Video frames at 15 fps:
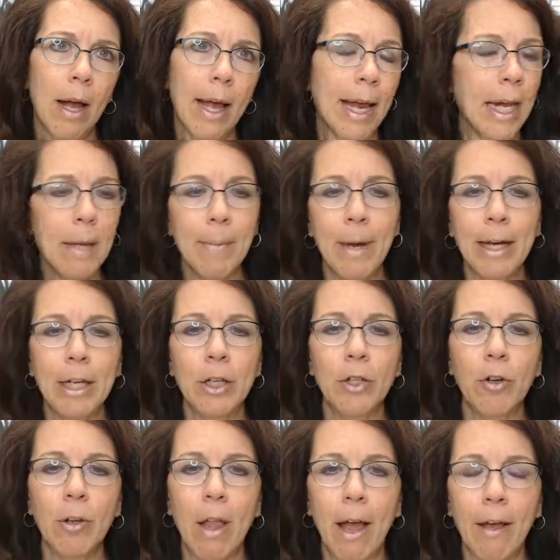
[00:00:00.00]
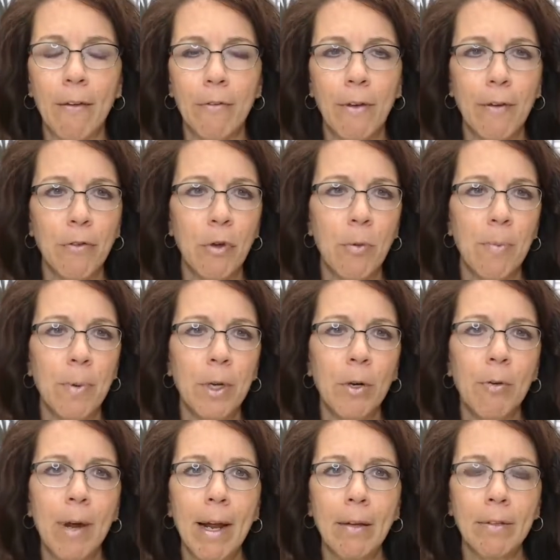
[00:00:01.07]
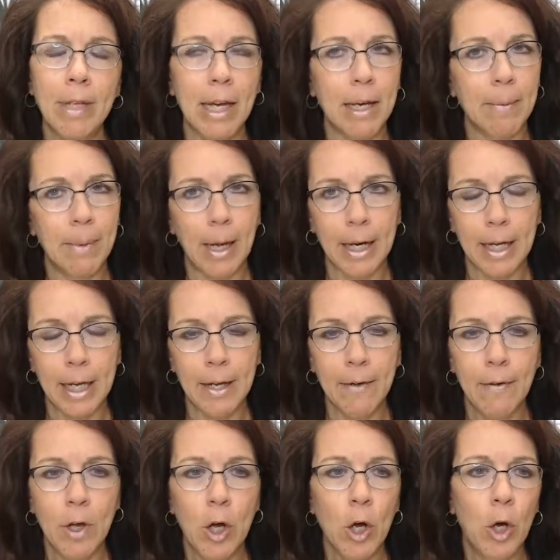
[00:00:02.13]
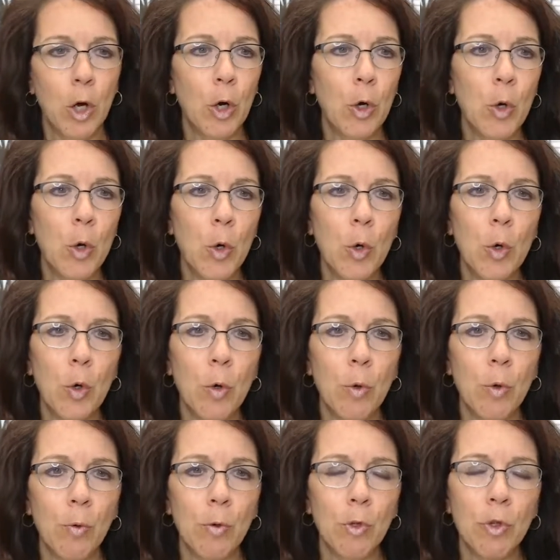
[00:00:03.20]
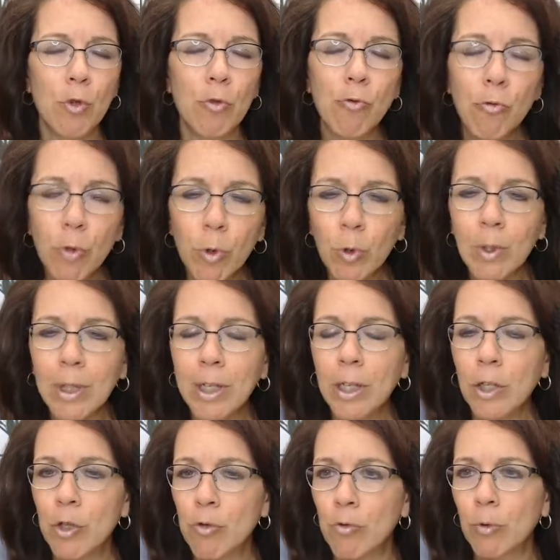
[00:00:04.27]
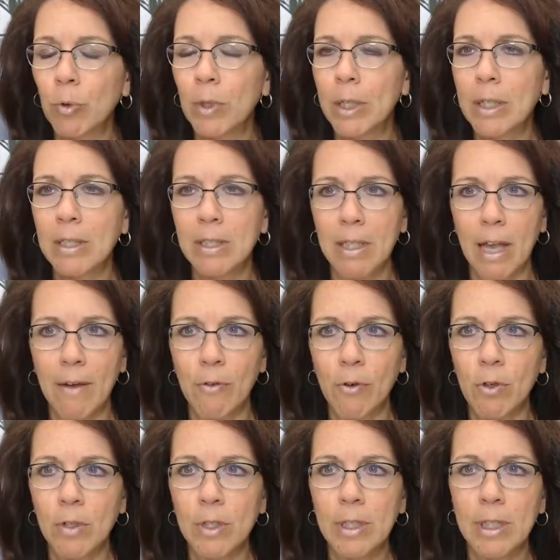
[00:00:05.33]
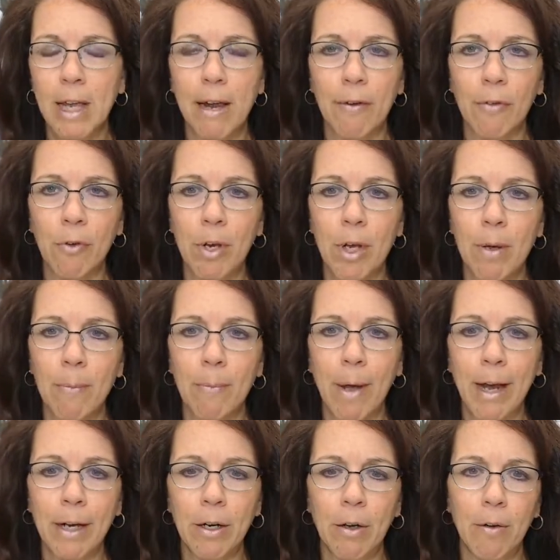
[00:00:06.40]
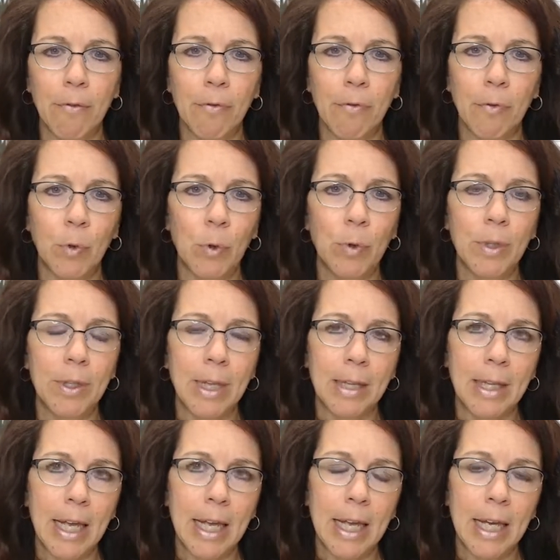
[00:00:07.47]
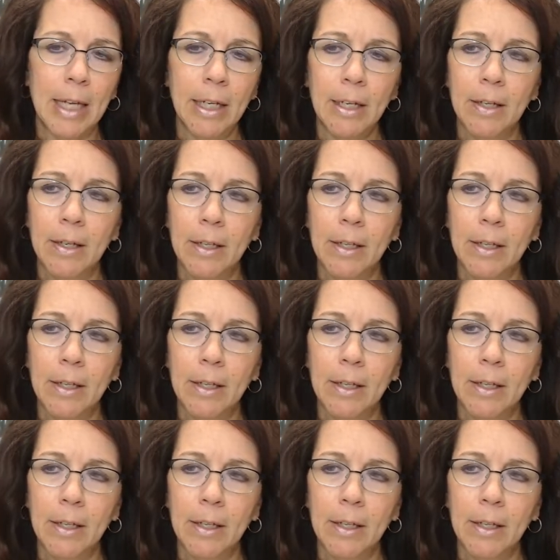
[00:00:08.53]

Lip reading: anybody in your life? Have you been around anybody who truly savors every bite of food that they eat?